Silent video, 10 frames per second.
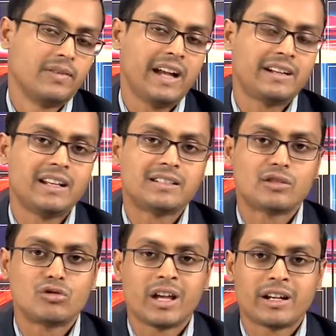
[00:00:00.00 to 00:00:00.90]
That tells
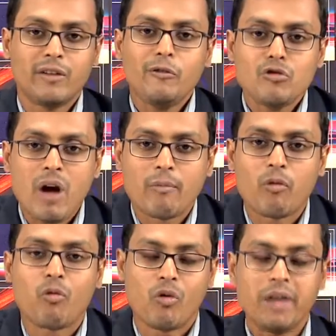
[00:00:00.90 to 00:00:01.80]
you that if you have
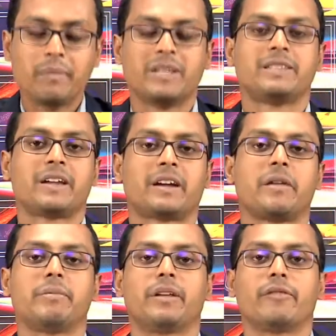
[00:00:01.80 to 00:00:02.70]
one
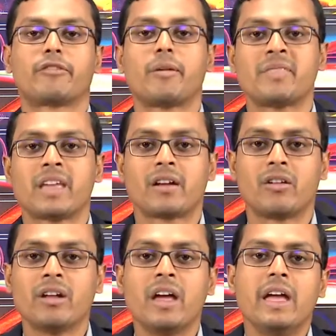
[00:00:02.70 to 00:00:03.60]
FischerCarbene, from there
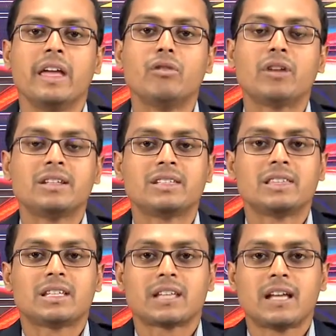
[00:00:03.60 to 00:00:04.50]
on you can
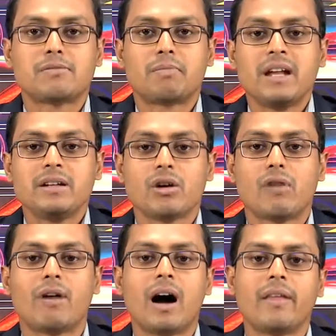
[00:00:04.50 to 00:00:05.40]
synthesize plenty
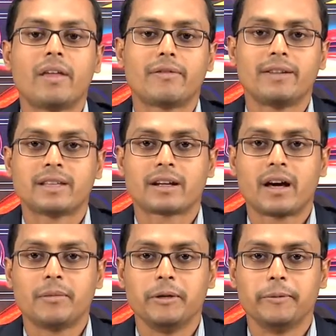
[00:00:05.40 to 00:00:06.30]
of other
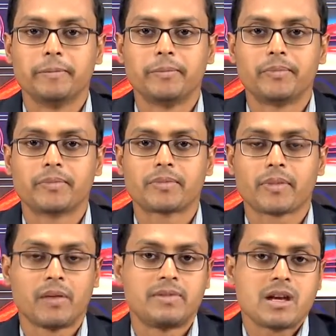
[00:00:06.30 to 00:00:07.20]
FischerCarbene
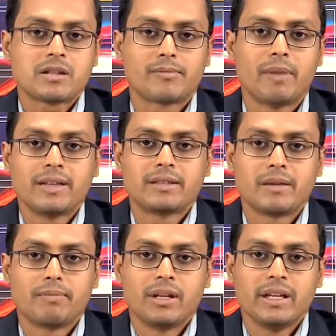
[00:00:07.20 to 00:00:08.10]
just by
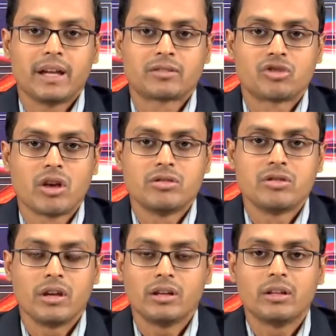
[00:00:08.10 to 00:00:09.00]
simply
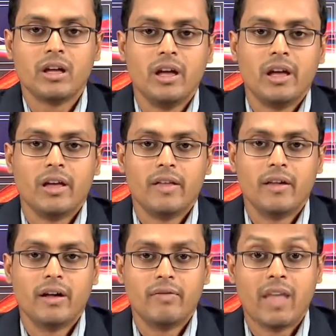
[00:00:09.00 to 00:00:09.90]
exchanging
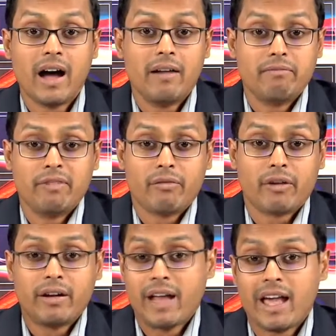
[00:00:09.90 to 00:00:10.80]
the
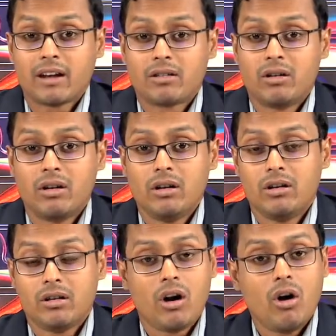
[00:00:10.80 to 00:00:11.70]
different
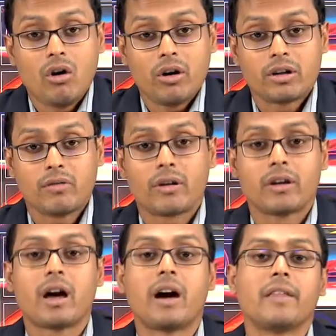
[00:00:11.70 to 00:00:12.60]
alcohol or
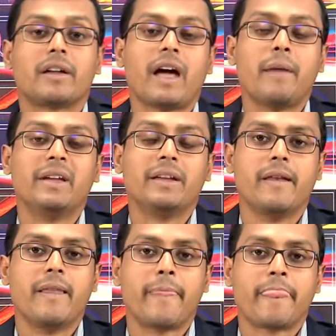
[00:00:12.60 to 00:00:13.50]
different other amine.